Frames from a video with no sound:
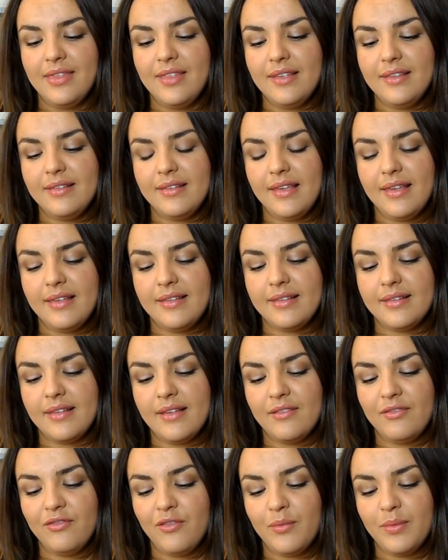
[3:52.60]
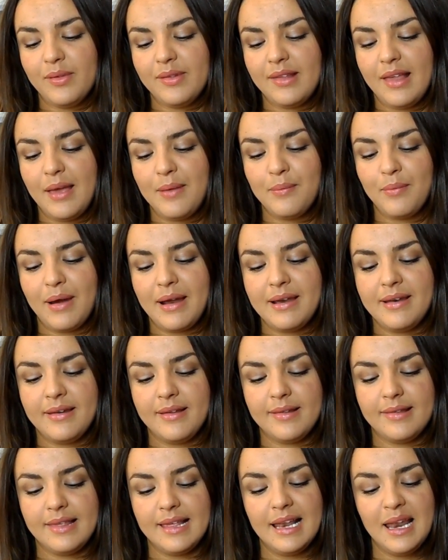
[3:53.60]
and this is from the same
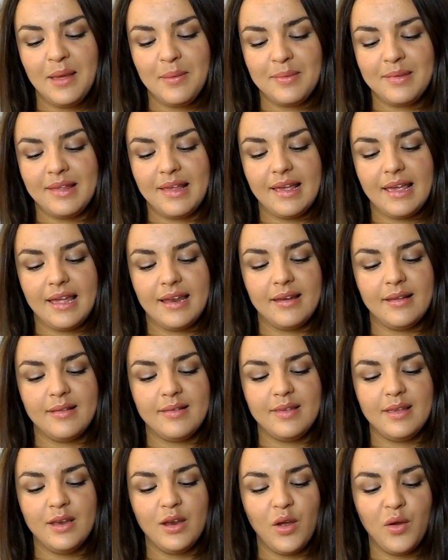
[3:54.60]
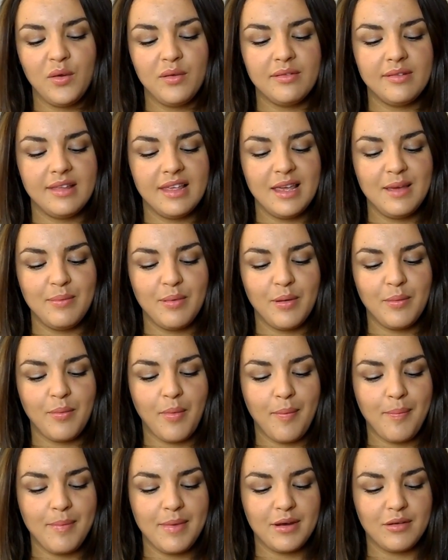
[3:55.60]
brand as the lipstick, and it's the No
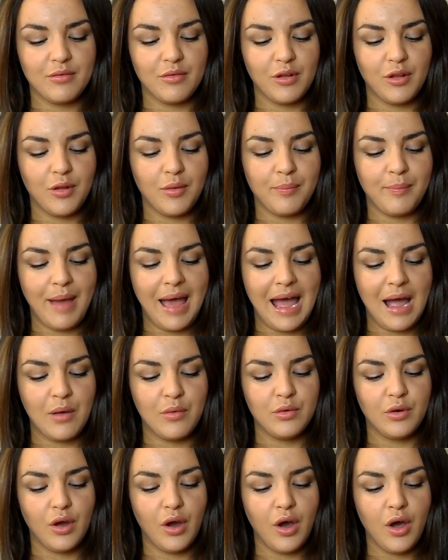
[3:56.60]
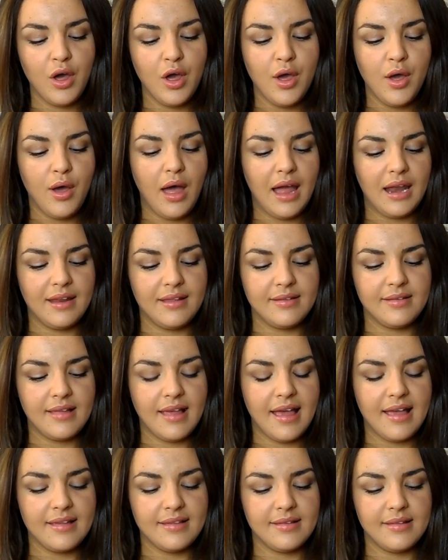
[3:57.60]
Sebum Mineral Powder, and it
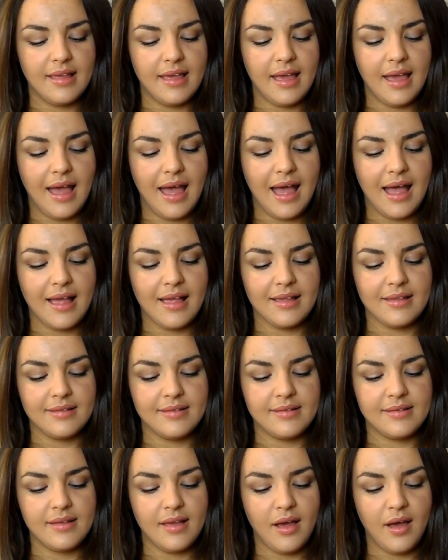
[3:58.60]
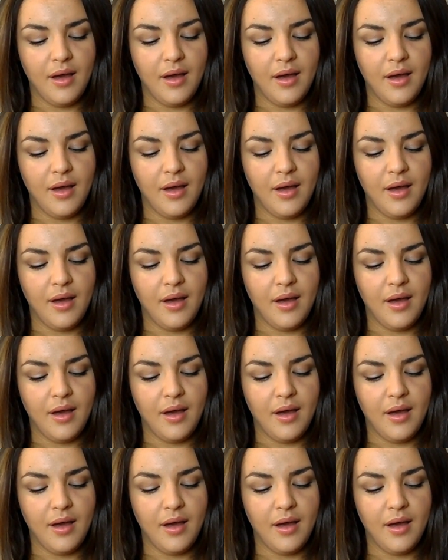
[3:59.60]
says it has